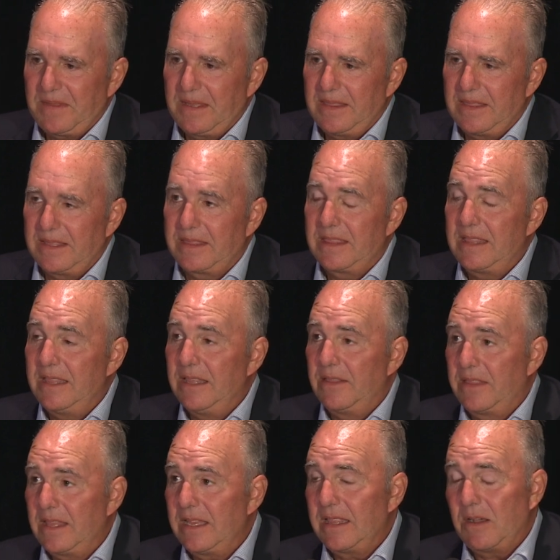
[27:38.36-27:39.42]
The, the
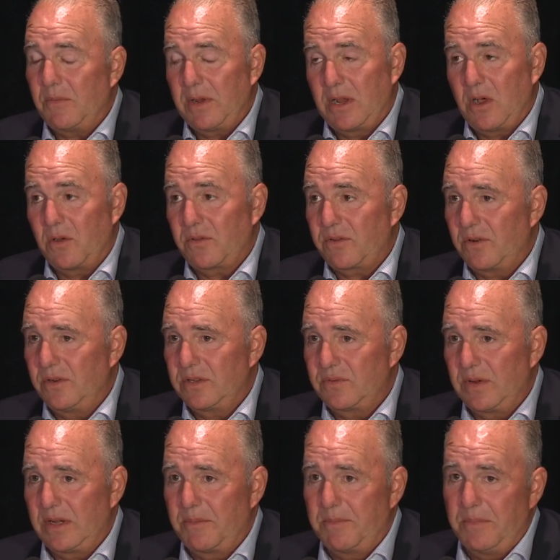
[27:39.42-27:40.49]
thing that we go through is
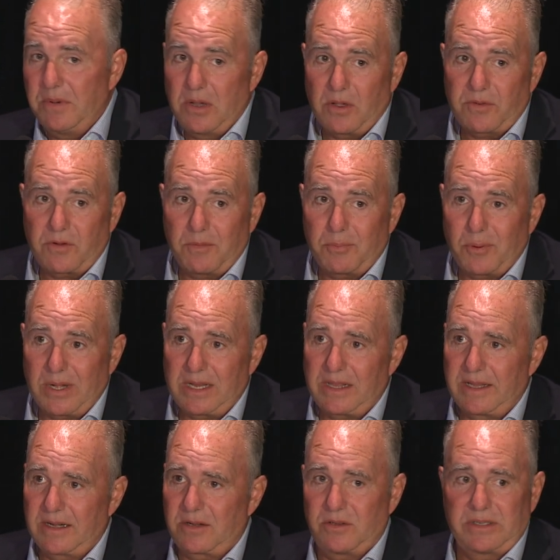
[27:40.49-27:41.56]
we go through
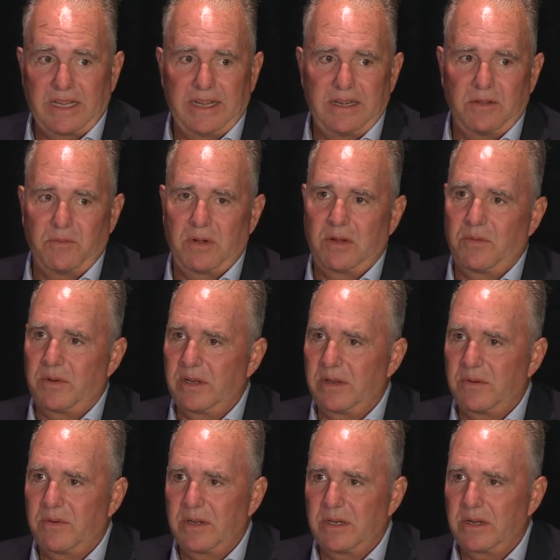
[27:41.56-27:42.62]
preclinical data where we're,
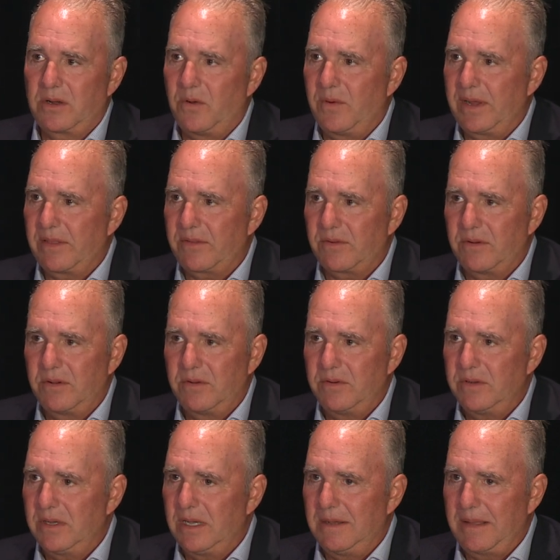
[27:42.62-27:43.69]
we're going
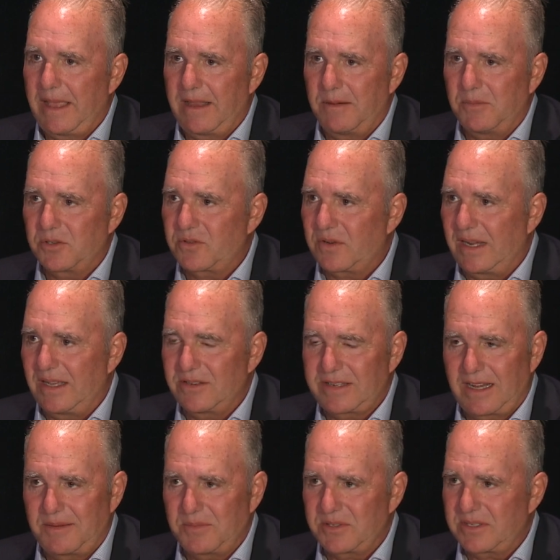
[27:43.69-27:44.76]
through uh, animal trials,
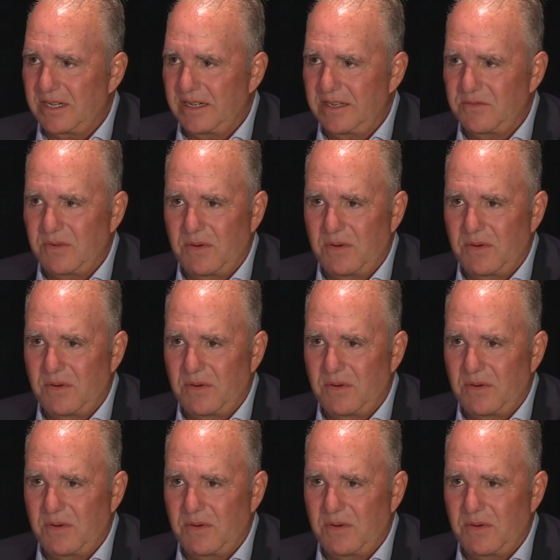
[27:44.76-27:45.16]
animal studies.